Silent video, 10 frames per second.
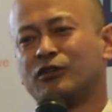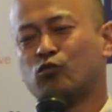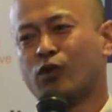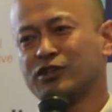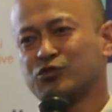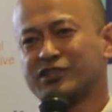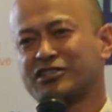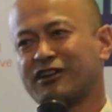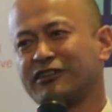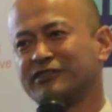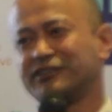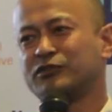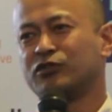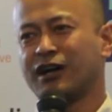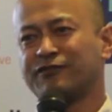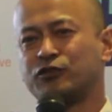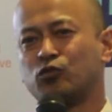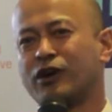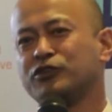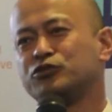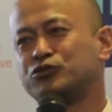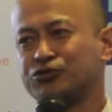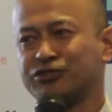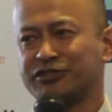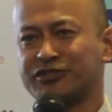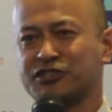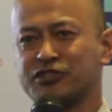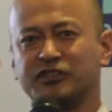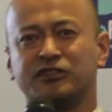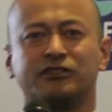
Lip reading: once we started it, after 1 or 2 years,